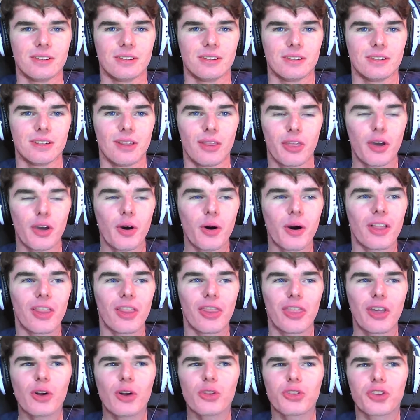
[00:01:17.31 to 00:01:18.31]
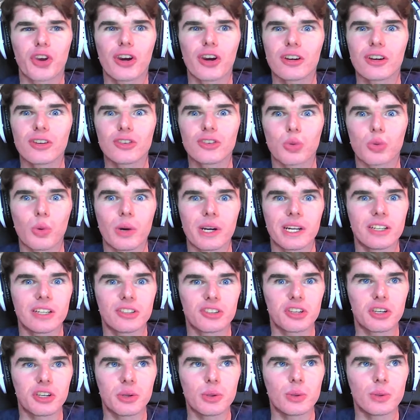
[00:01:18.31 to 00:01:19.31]
They'll turn
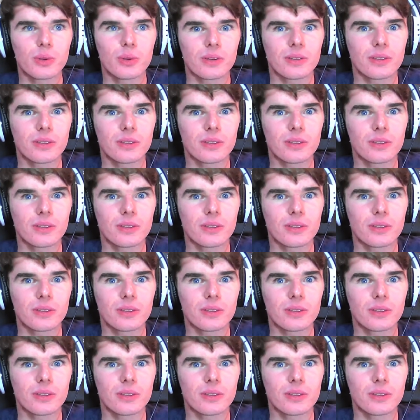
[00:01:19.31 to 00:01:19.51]
22.